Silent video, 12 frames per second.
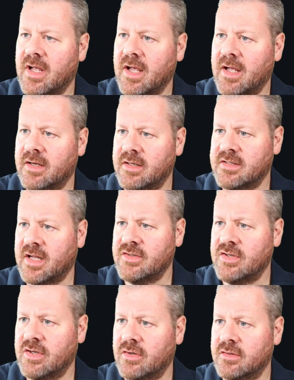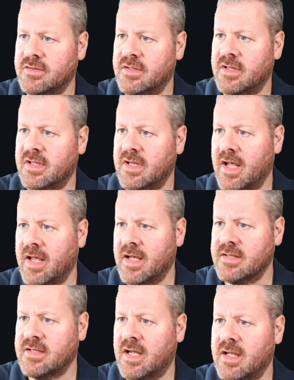and attaching onto the
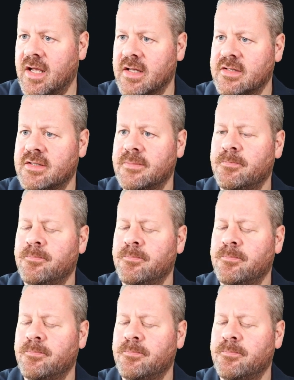ASIS.